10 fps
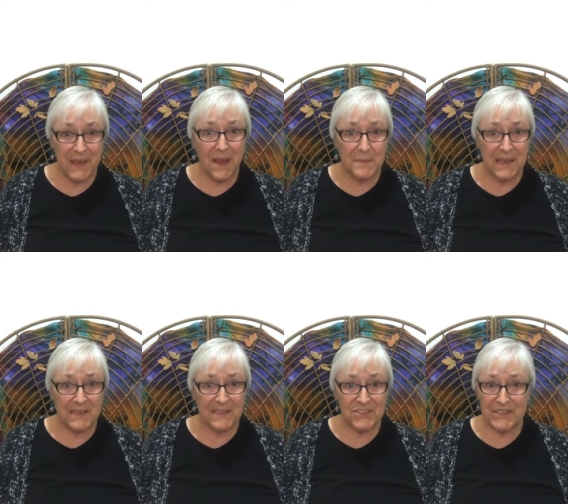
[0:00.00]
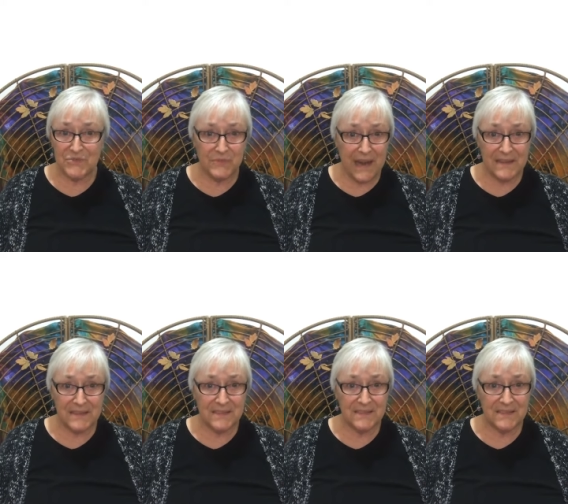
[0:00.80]
I mean it, just
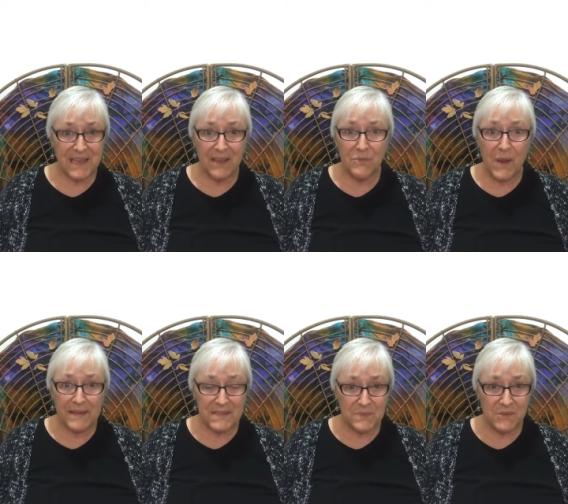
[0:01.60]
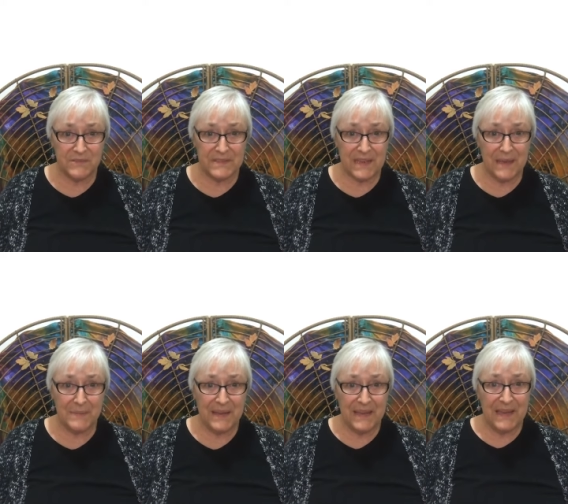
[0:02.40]
rest. Take one small step
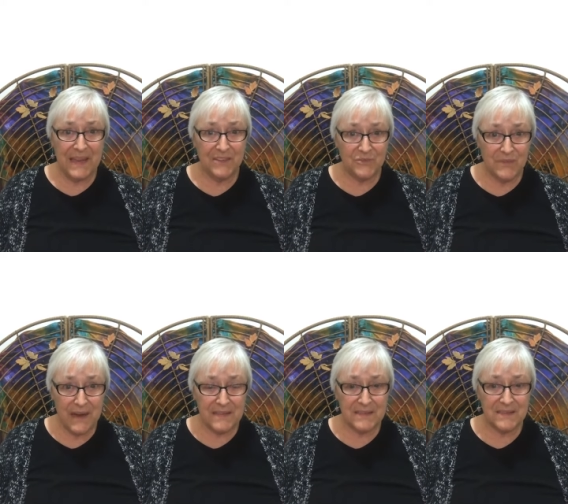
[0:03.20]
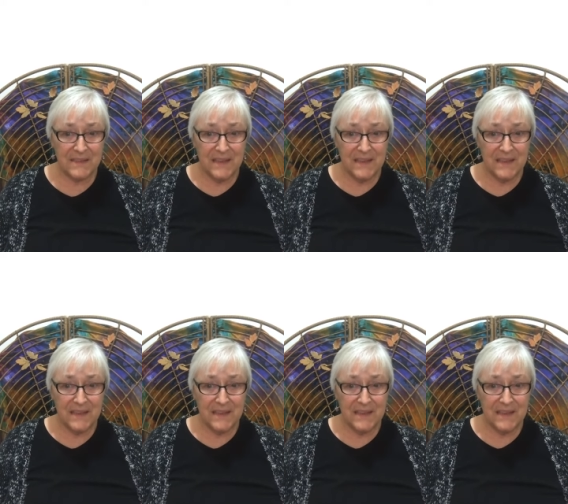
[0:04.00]
and rest,